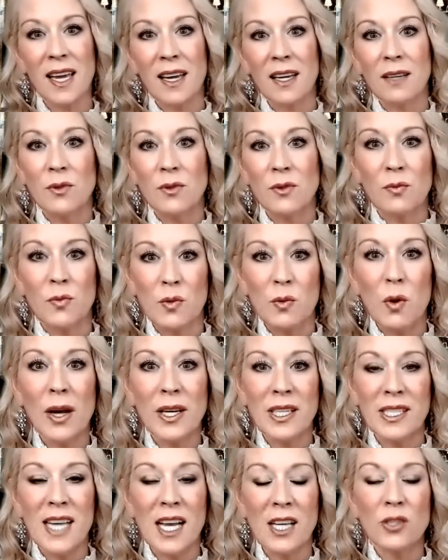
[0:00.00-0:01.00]
It probably
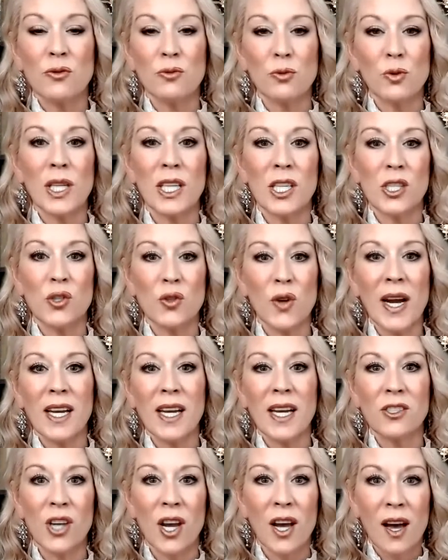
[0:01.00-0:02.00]
sounds really
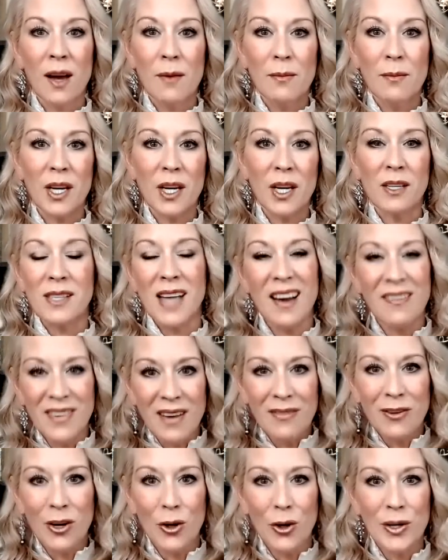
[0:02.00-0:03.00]
strange because I've
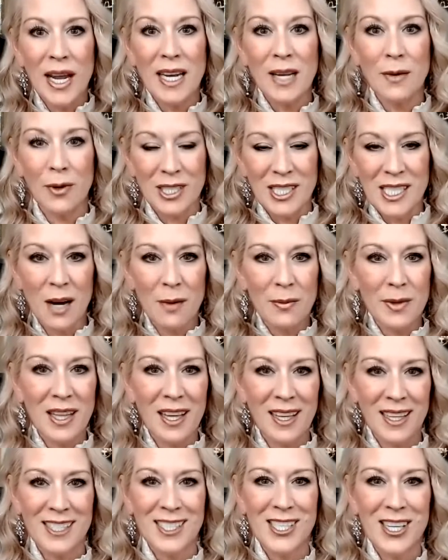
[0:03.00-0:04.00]
never heard anyone tell me
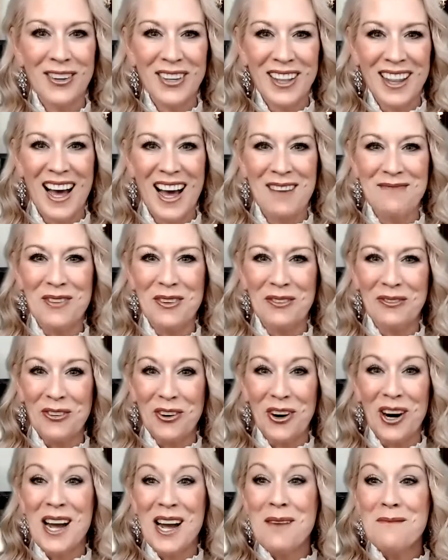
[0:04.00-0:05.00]
they do that
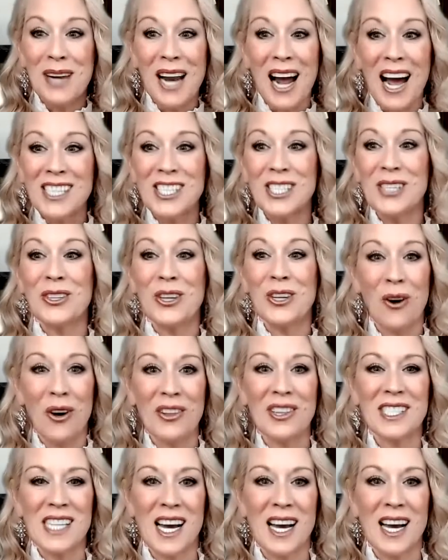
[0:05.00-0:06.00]
before, but I do it all the
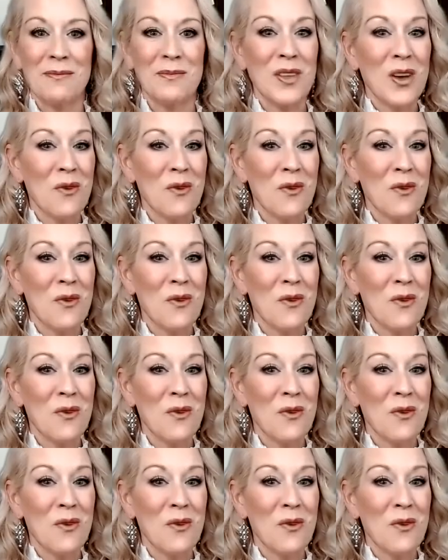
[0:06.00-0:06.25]
time.